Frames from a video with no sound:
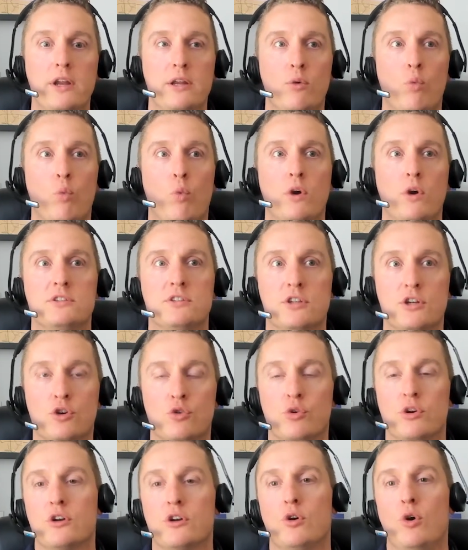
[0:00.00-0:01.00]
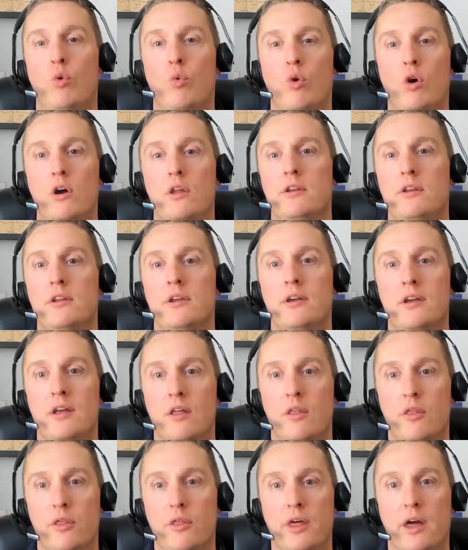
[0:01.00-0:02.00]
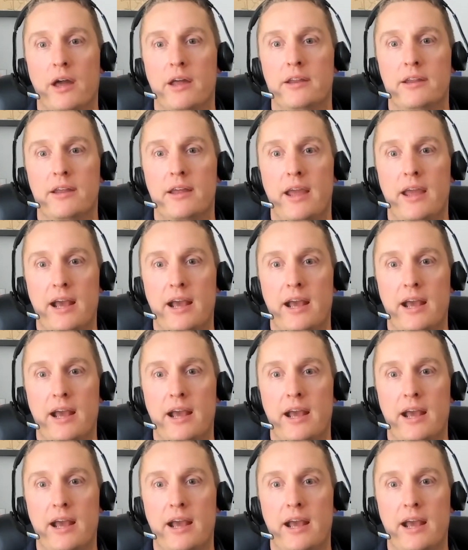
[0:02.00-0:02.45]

what's the critical one that